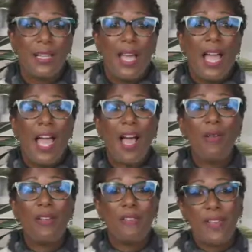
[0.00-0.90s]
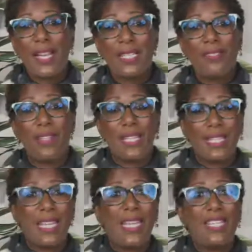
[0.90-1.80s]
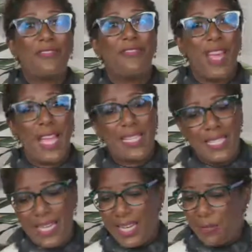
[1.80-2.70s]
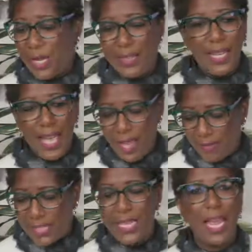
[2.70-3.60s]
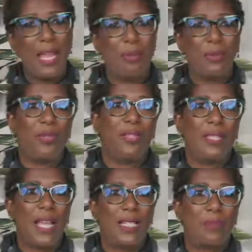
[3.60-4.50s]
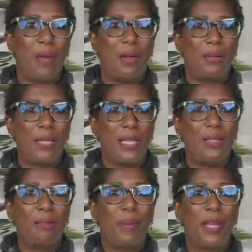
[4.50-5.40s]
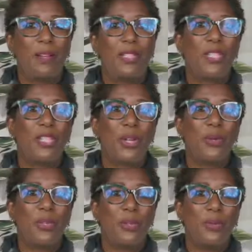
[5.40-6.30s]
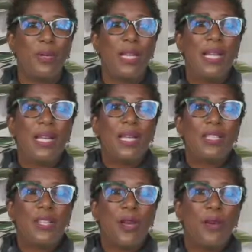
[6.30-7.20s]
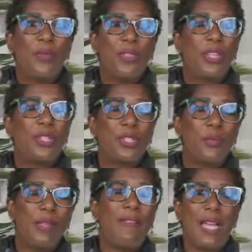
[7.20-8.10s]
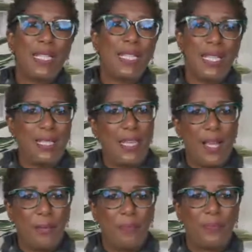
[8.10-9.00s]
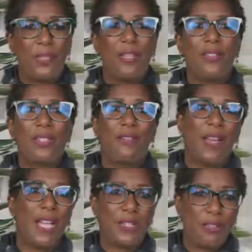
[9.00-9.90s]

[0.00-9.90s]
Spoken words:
How effective is each vaccine? I think I have a table on that's probably better to show you. So there's 3 vaccines now. There's the Pfizer